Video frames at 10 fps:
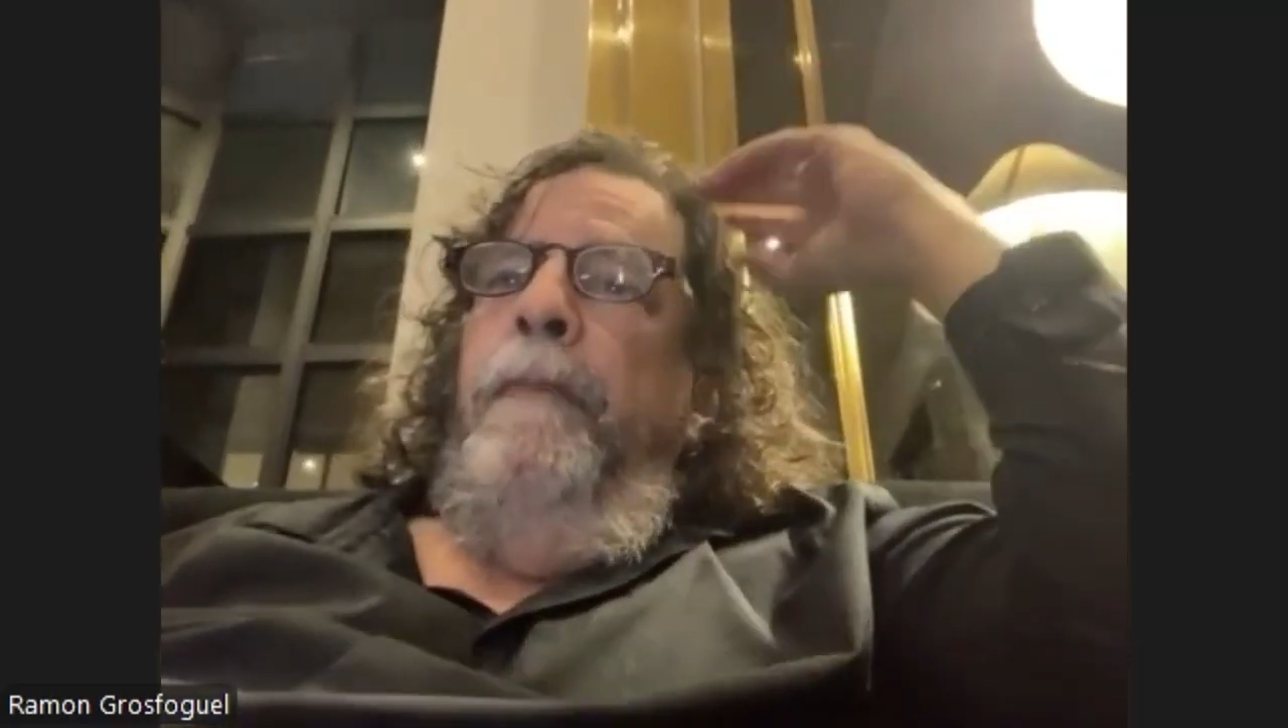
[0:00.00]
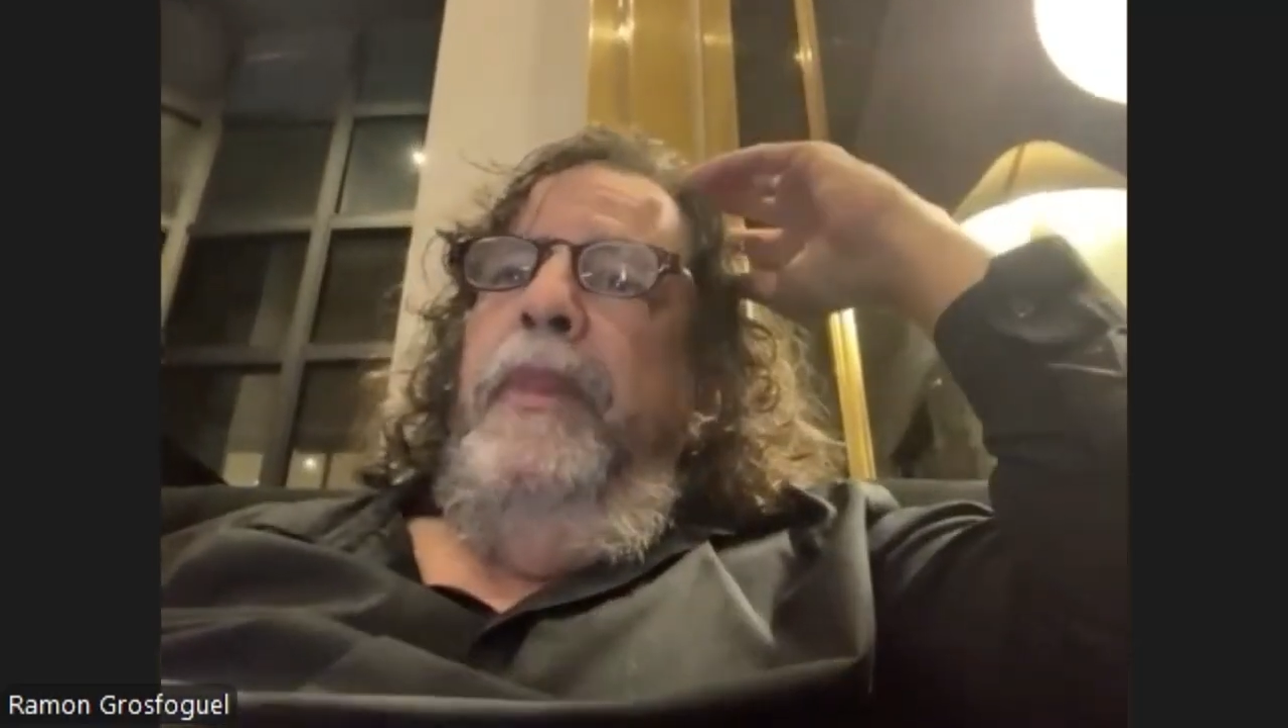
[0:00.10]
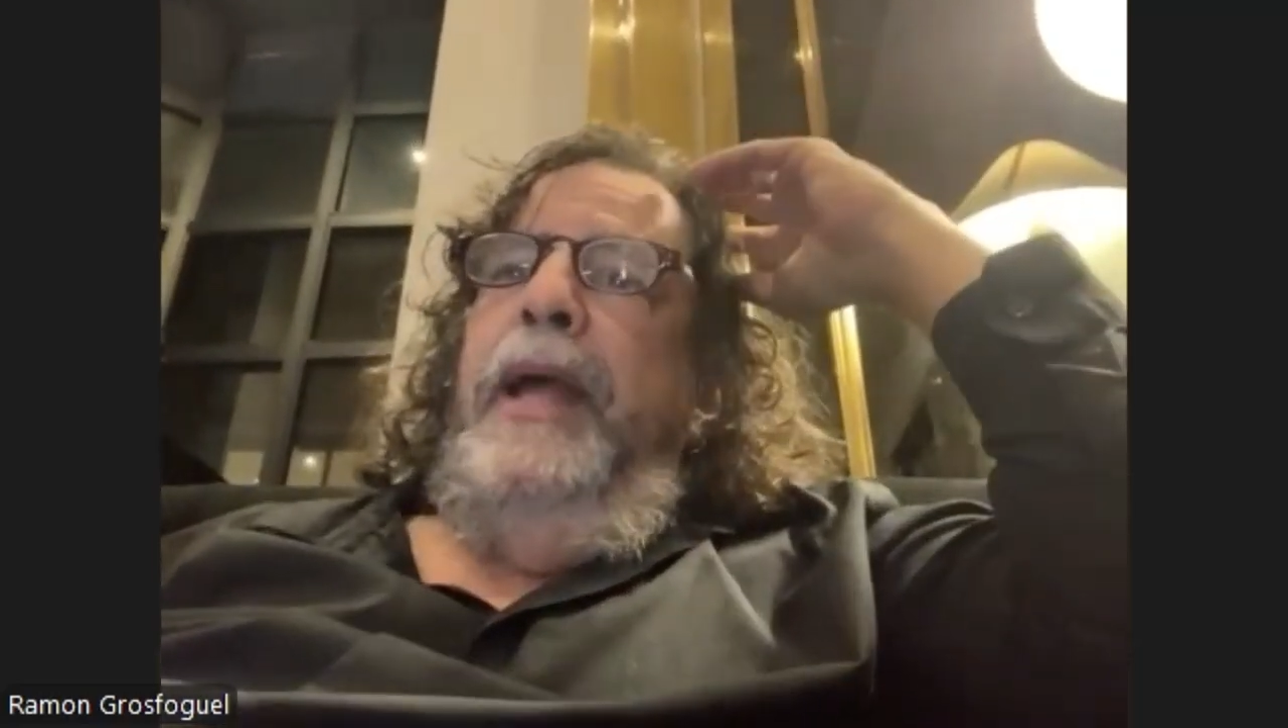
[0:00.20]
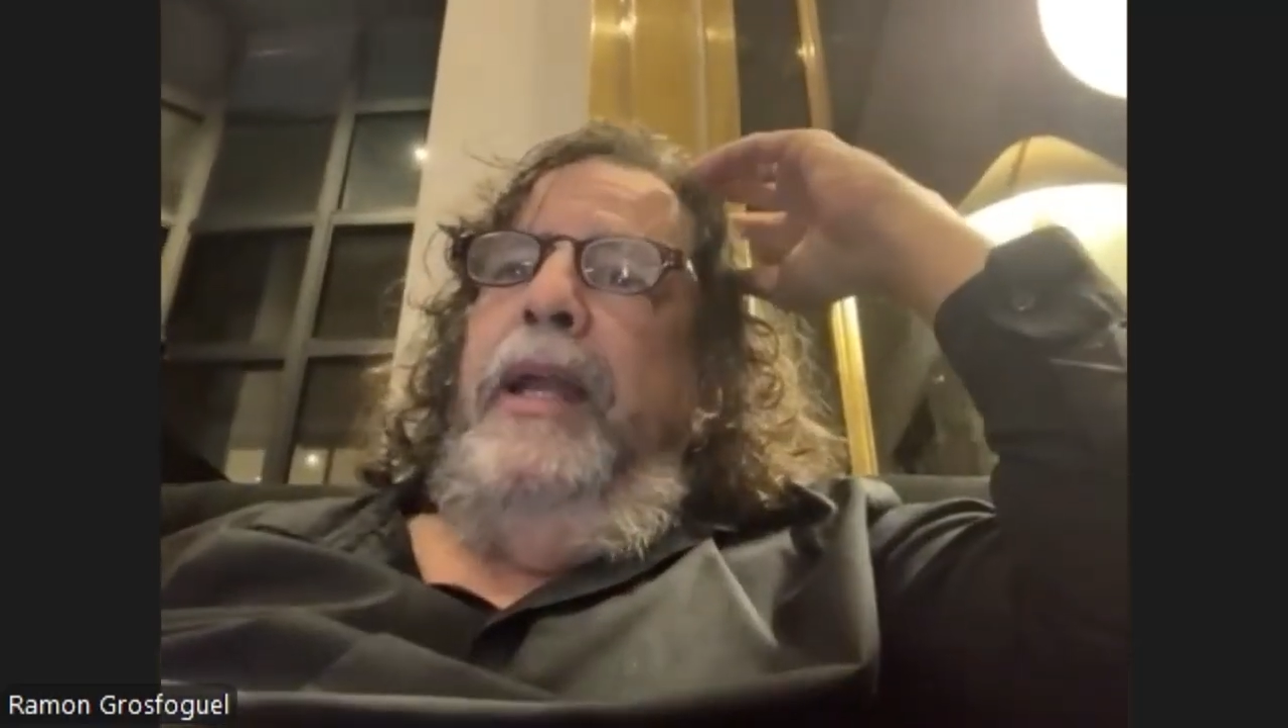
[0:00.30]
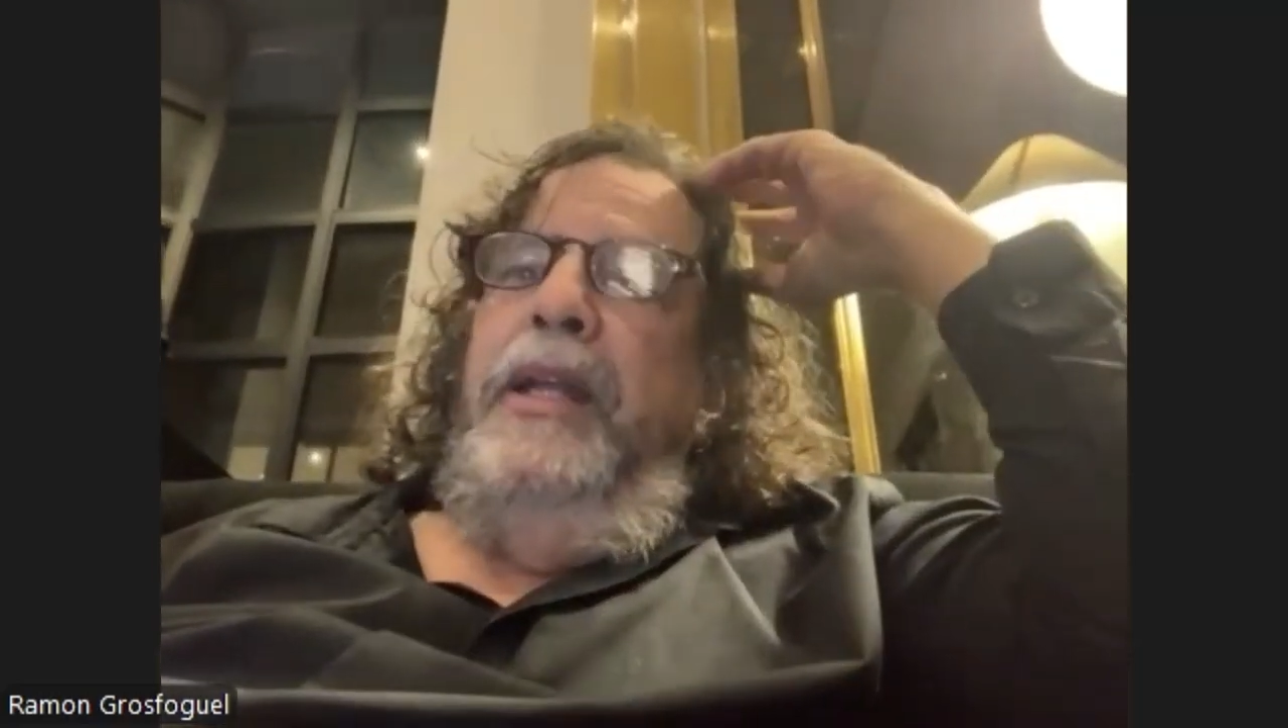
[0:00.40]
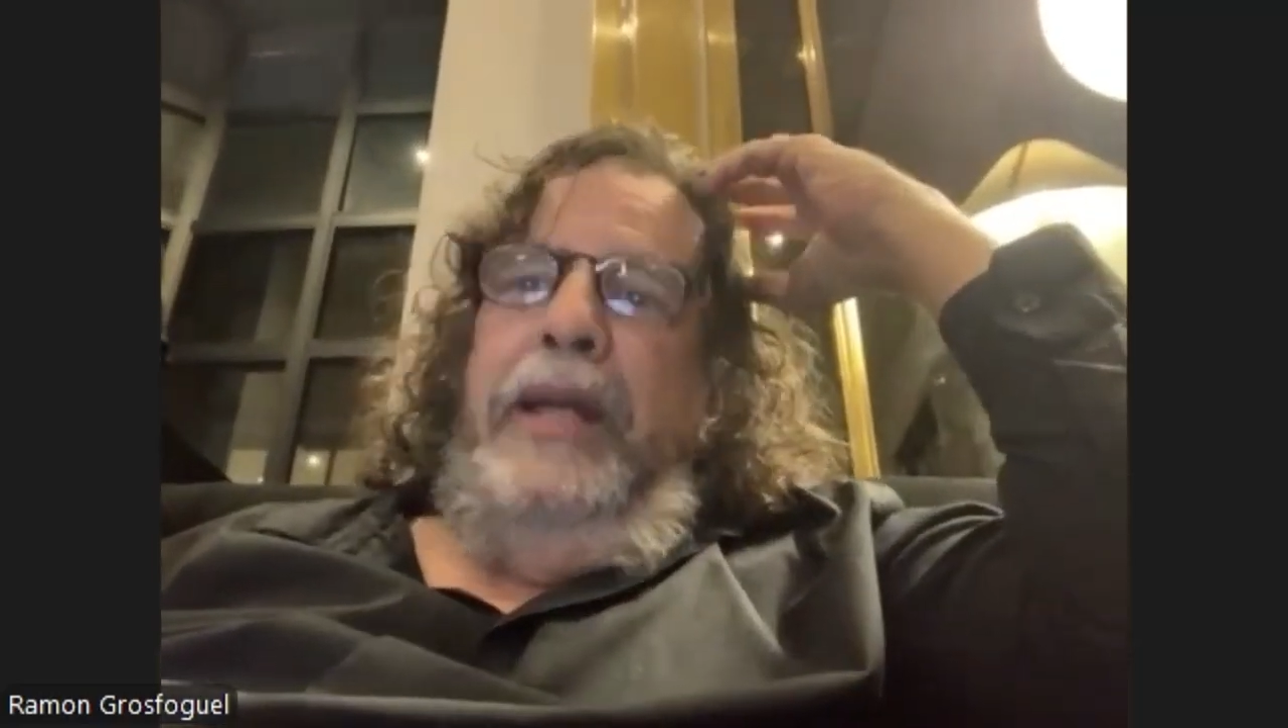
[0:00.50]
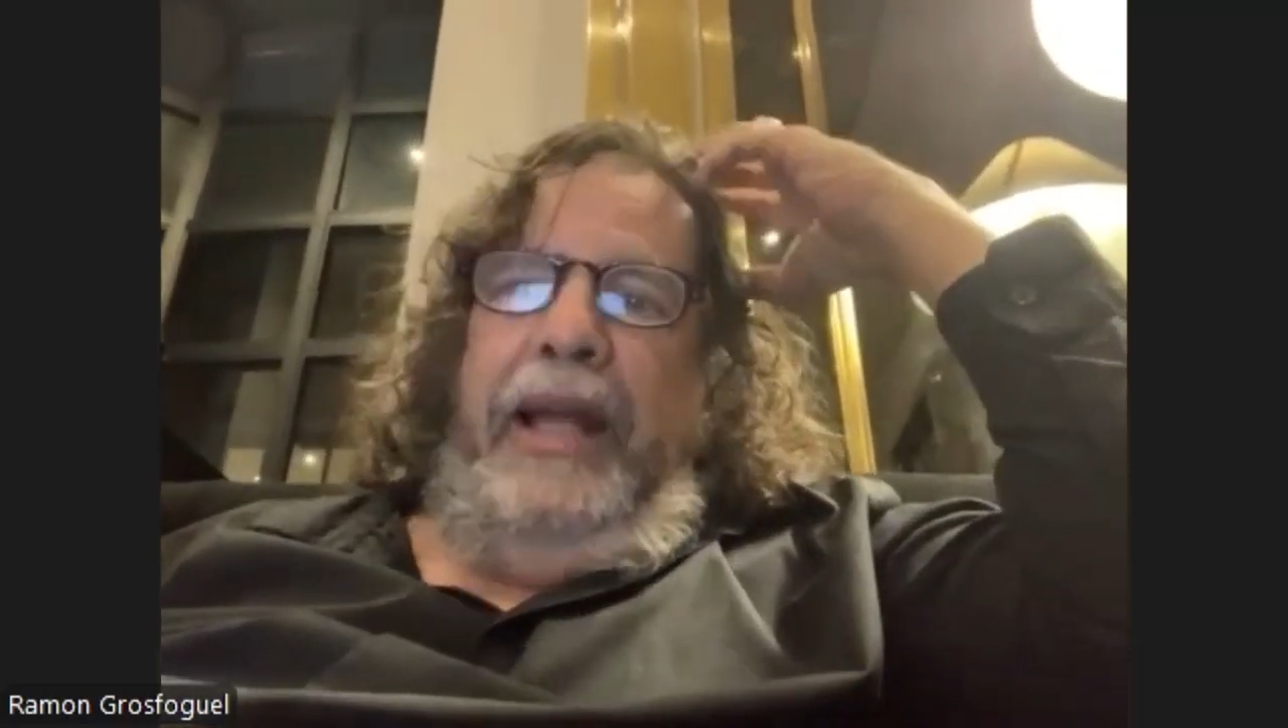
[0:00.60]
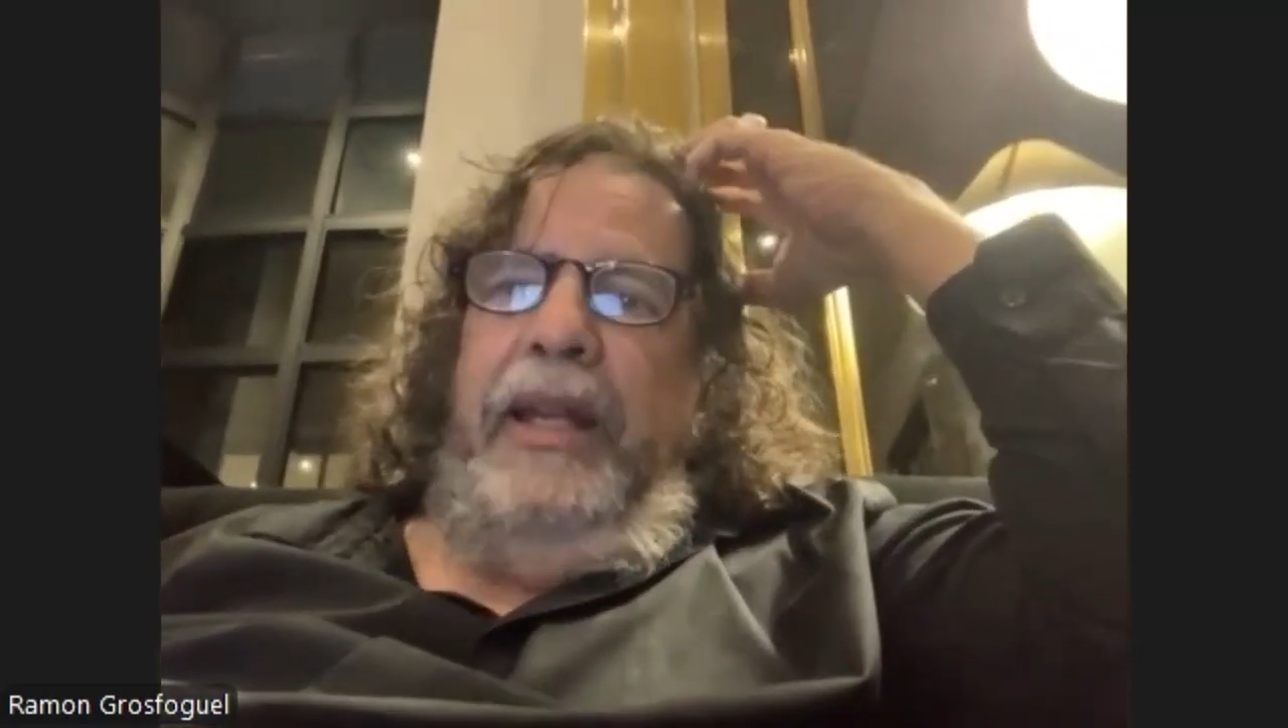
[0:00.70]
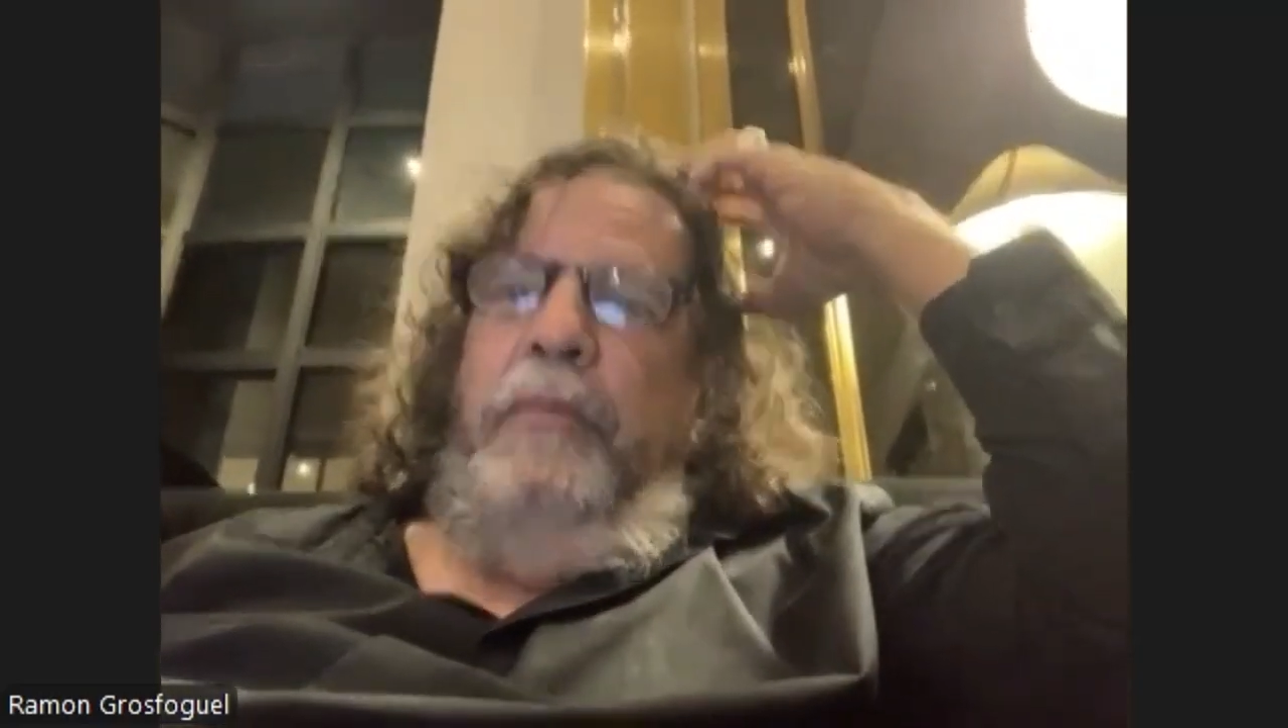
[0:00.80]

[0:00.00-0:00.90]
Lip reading: that in Latin